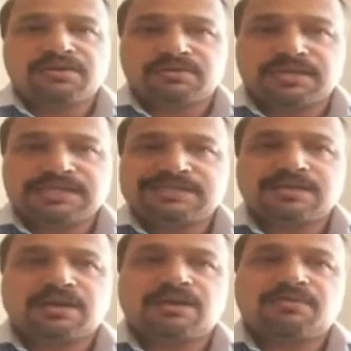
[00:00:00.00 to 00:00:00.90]
did
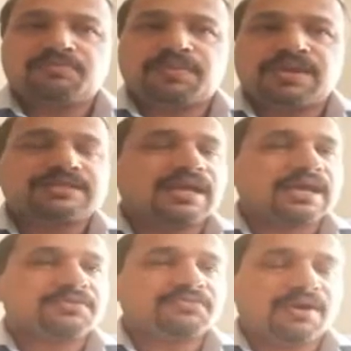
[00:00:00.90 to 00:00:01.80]
plus
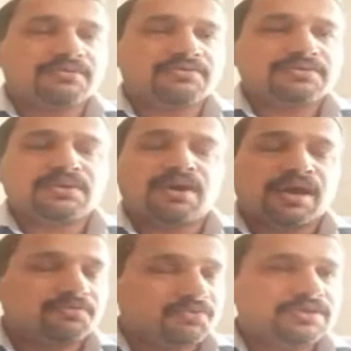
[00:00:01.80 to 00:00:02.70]
I found,
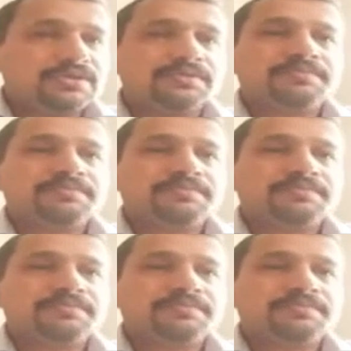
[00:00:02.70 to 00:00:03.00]
I would,